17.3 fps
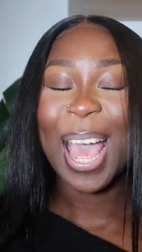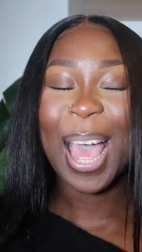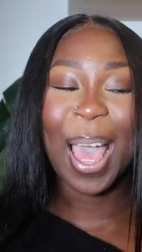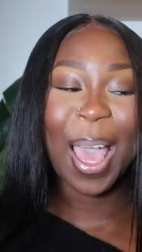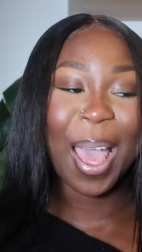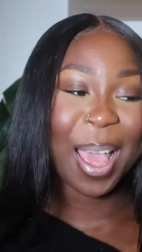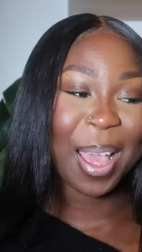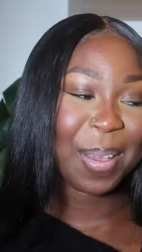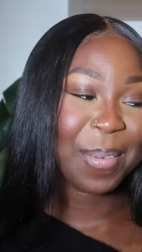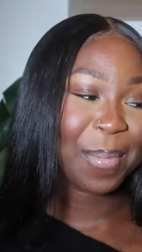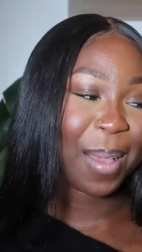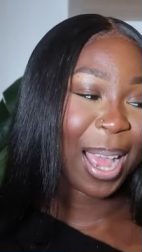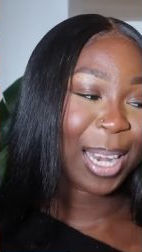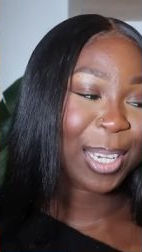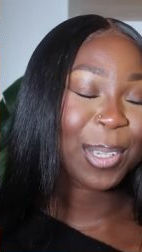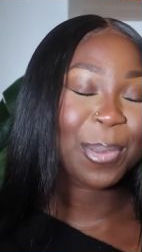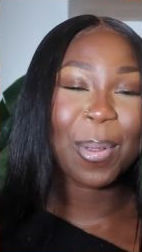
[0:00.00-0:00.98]

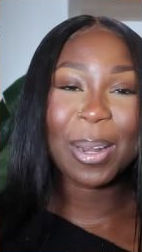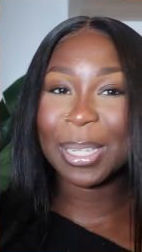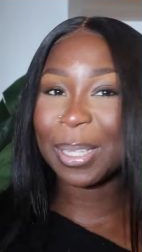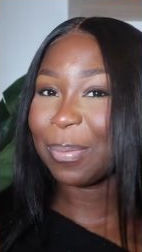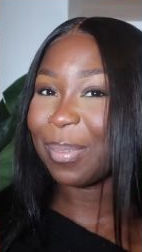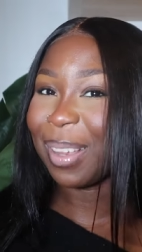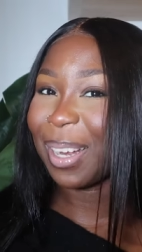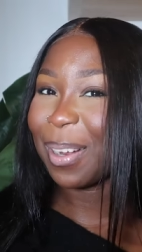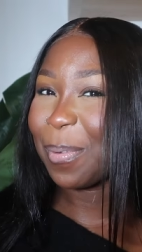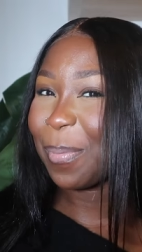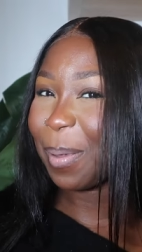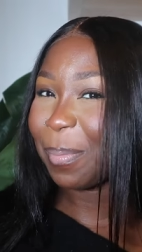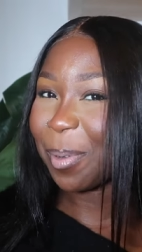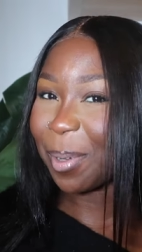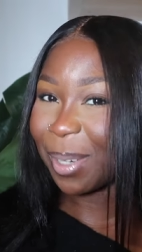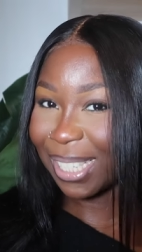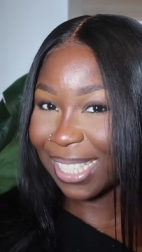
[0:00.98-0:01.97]
I just wanted to be a little
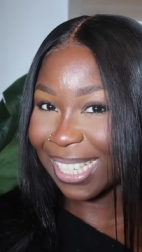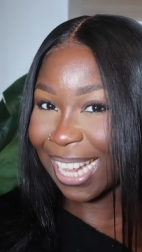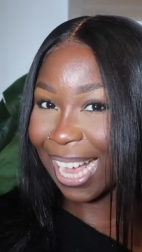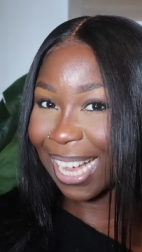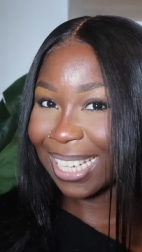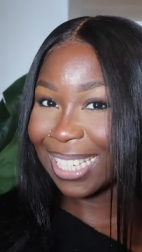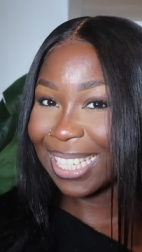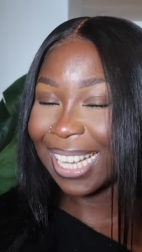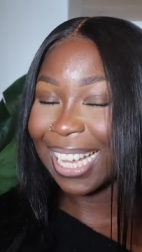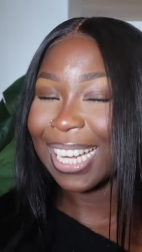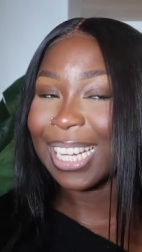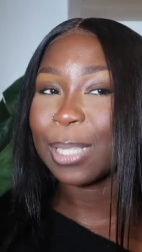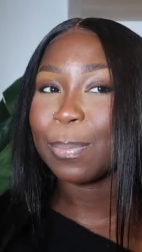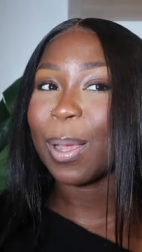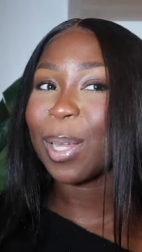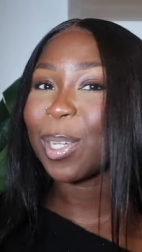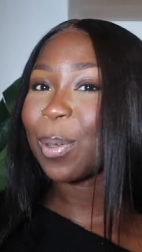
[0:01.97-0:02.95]
bit more excited,
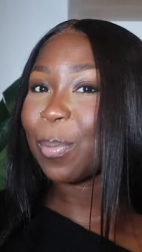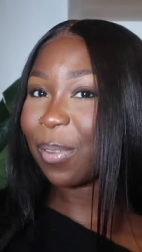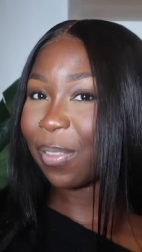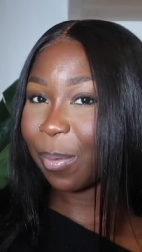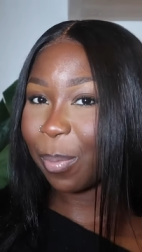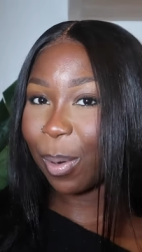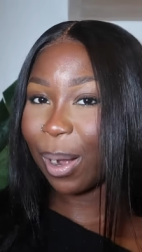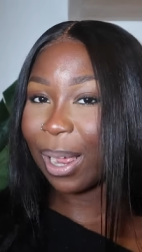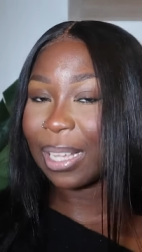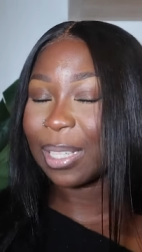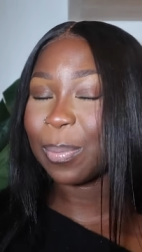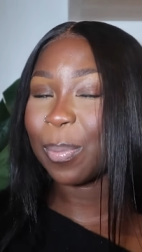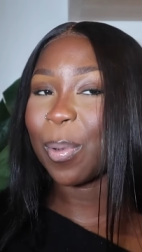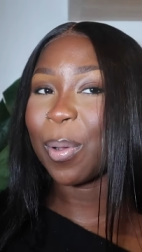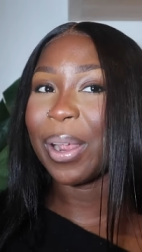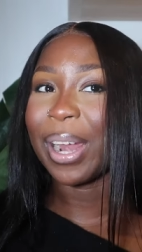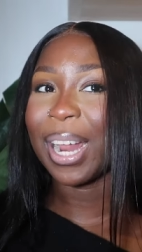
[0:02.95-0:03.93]
especially with the price
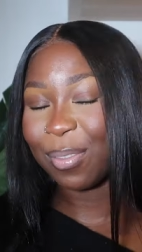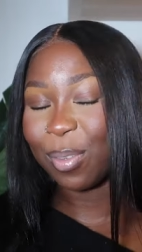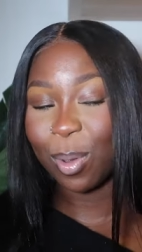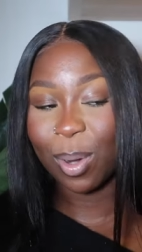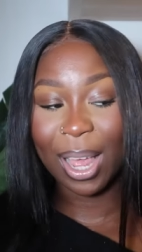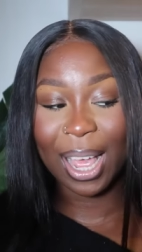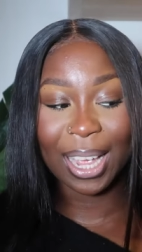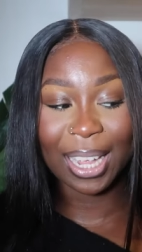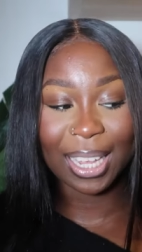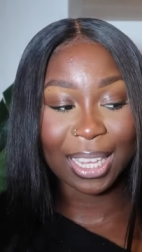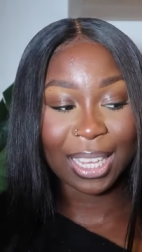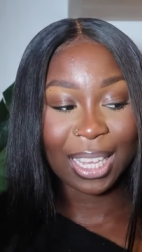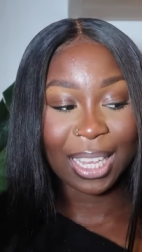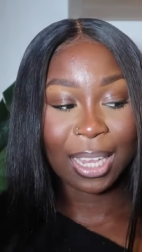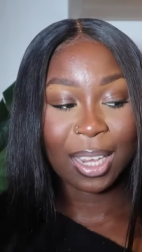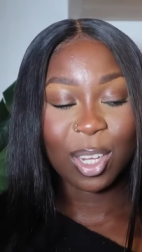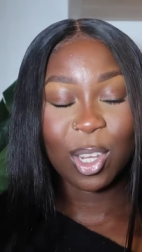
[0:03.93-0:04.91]
point. I feel like,
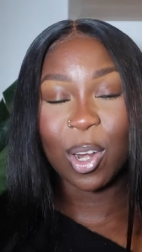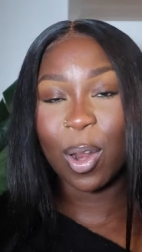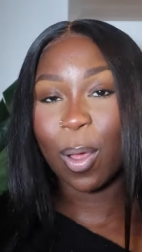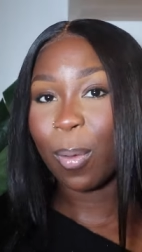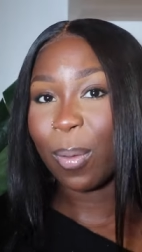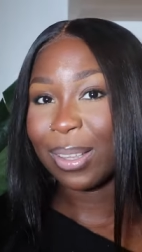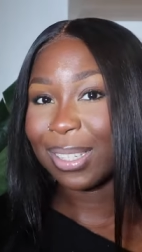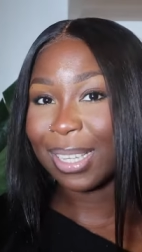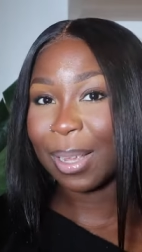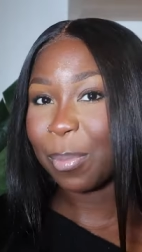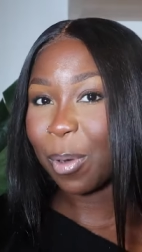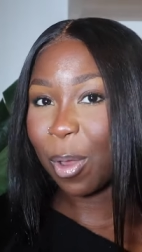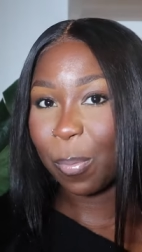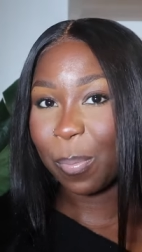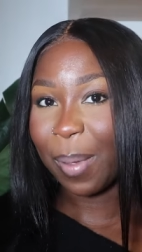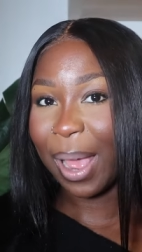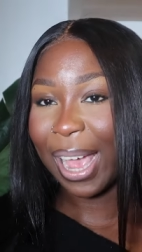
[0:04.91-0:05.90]
you know,
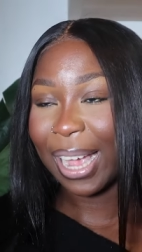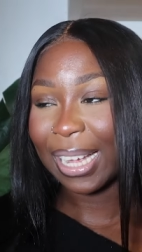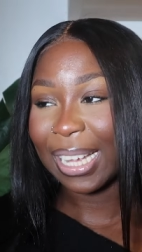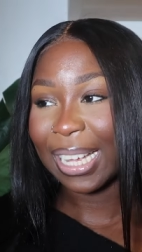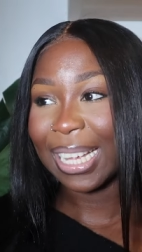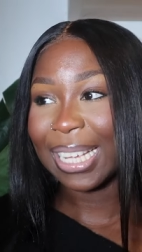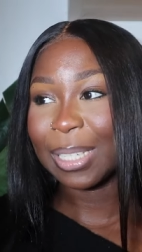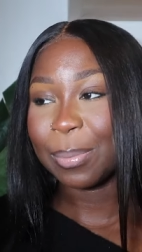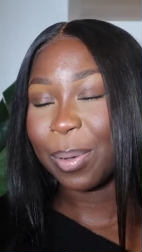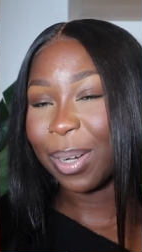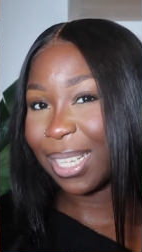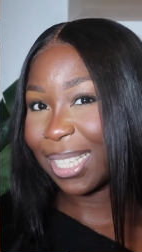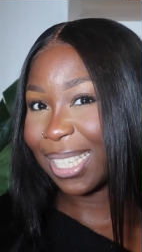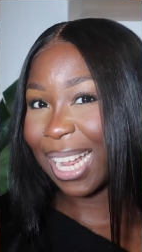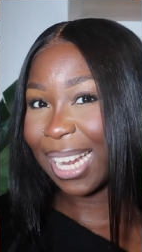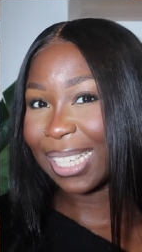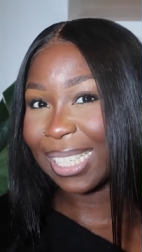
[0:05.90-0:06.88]
Ziploc bag is
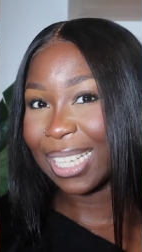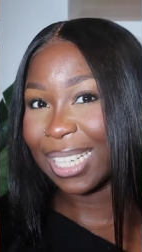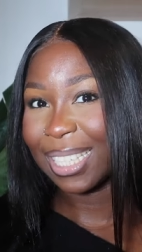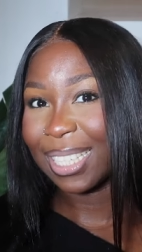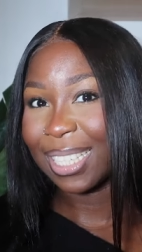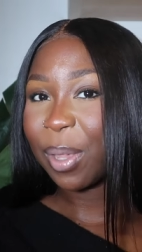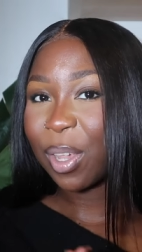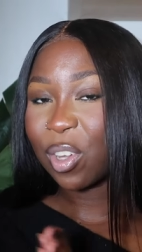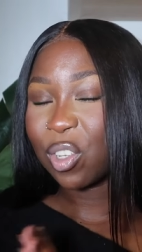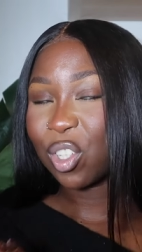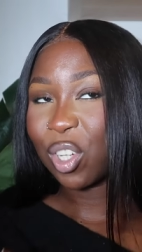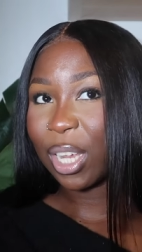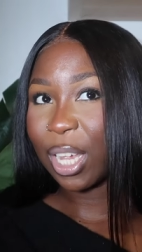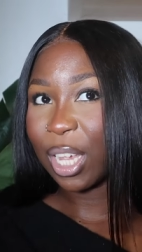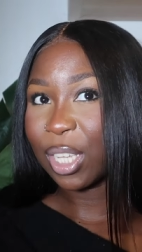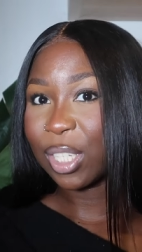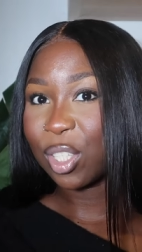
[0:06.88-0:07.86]
pretty standard, because
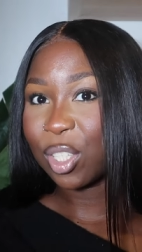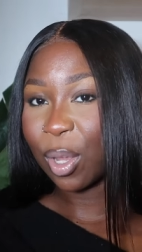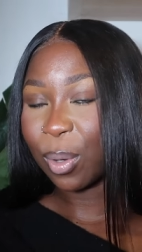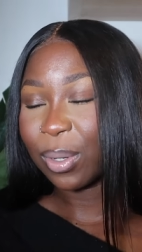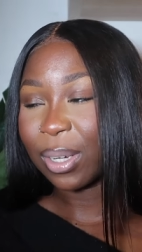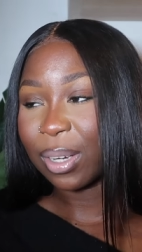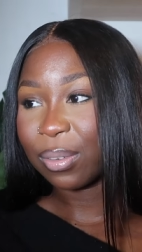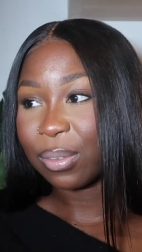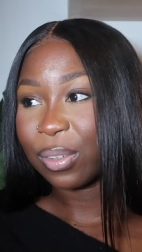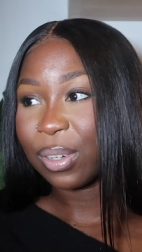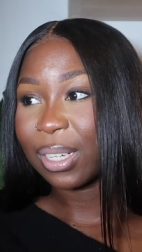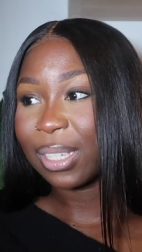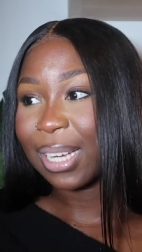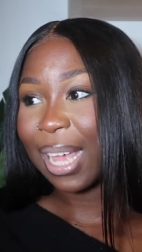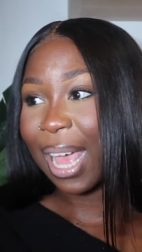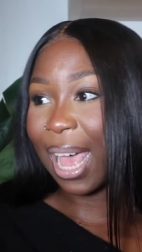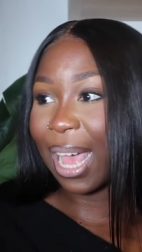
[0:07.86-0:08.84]
she is so
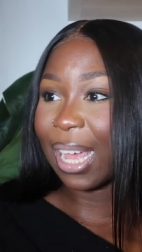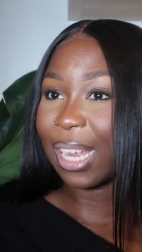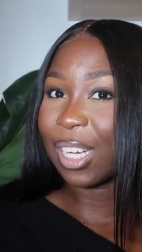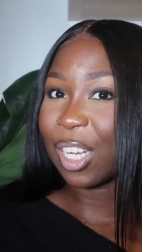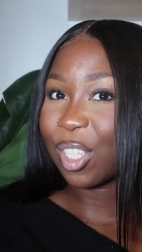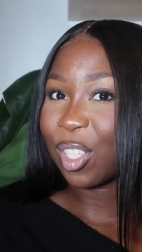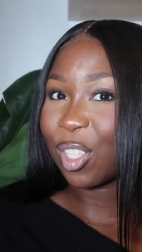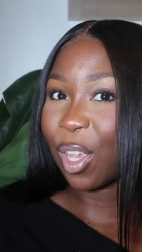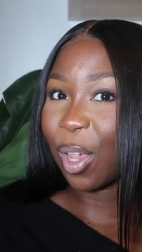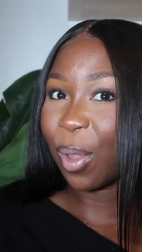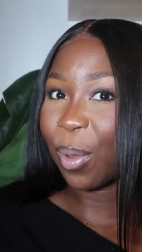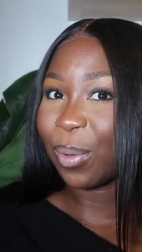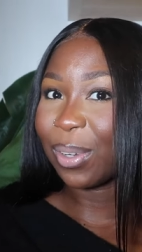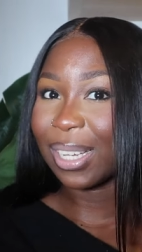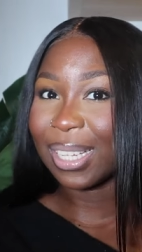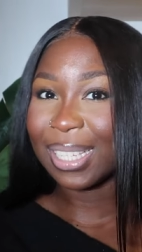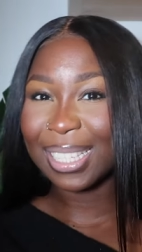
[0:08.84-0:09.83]
different and
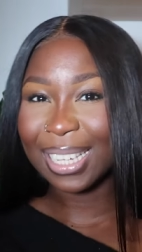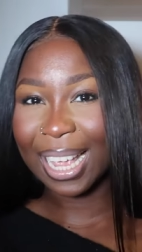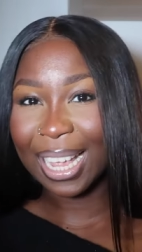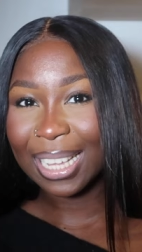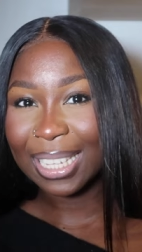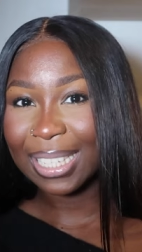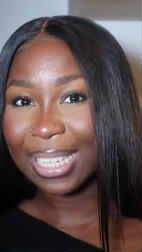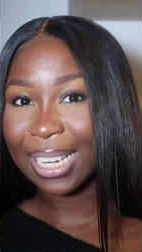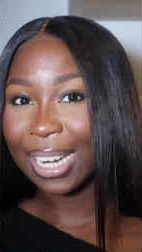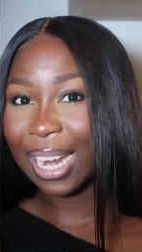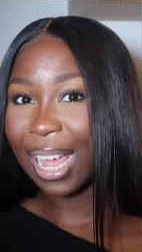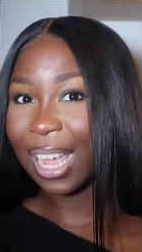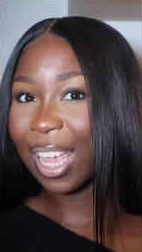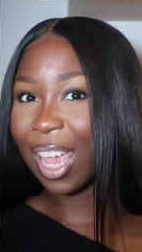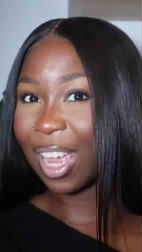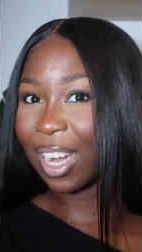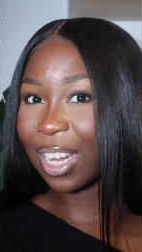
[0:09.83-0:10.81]
so distinct in
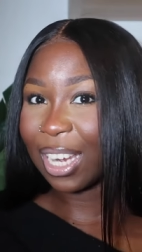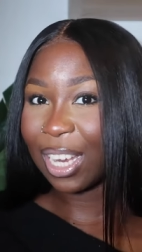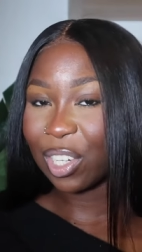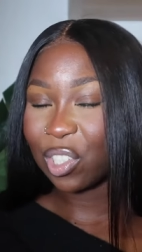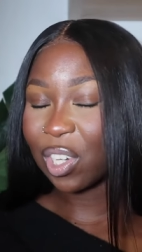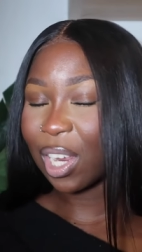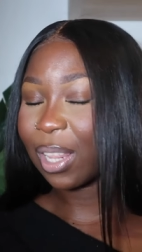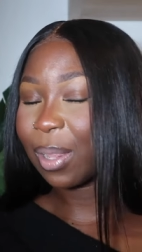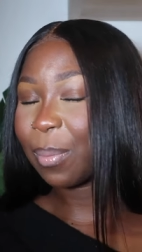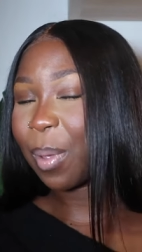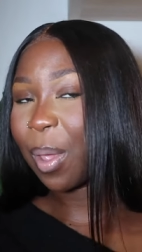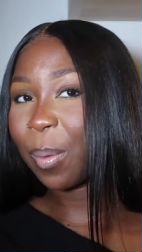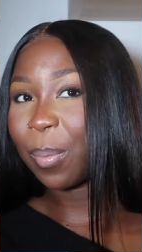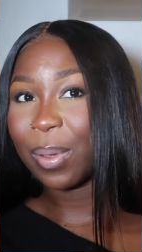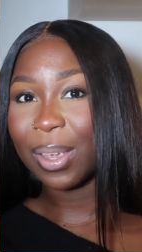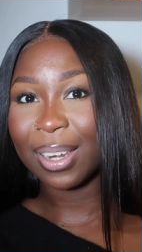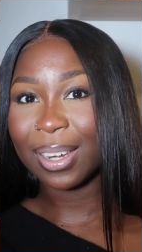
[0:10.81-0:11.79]
like her niche at the
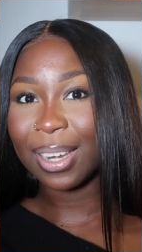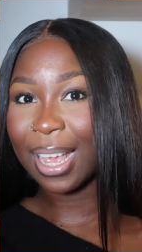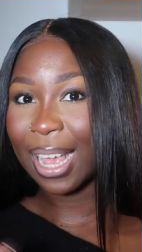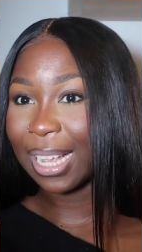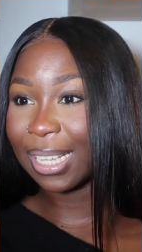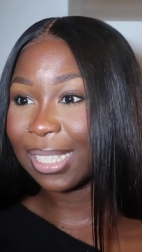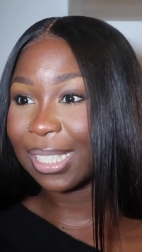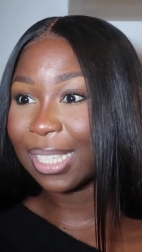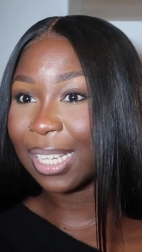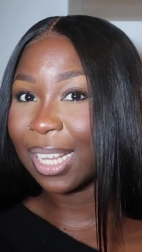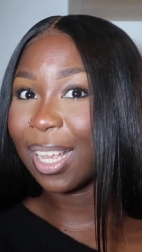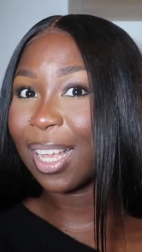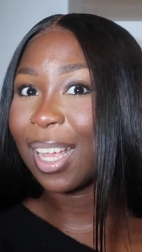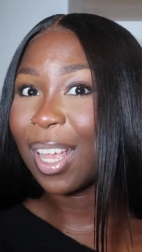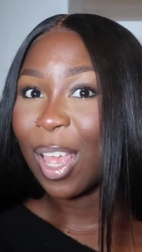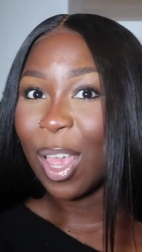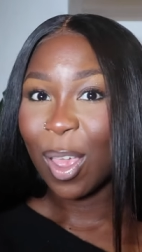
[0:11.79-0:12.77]
moment as
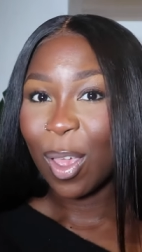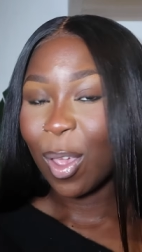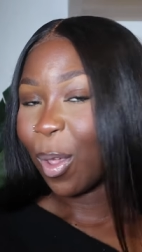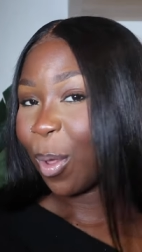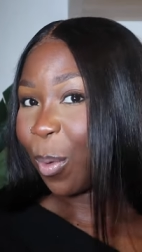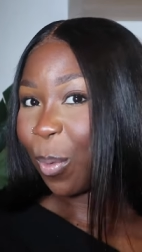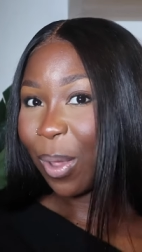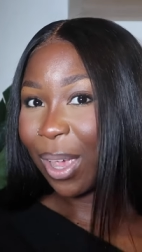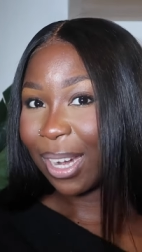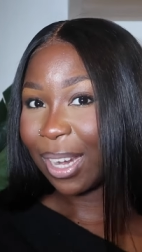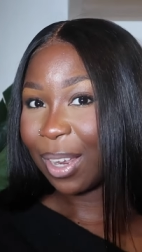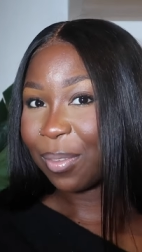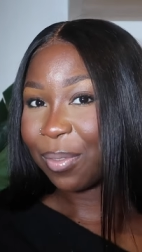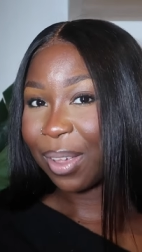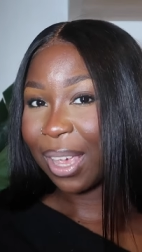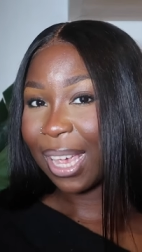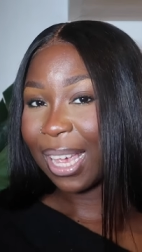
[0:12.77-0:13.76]
to who
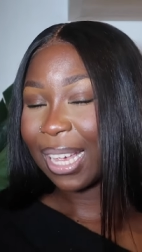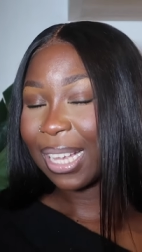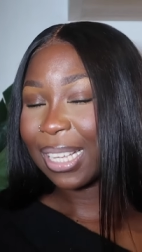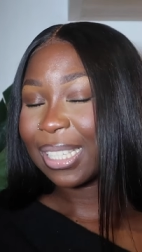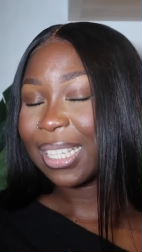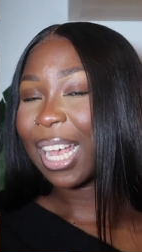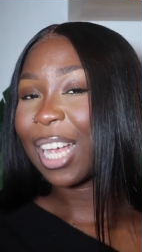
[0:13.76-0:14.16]
Hanifa is.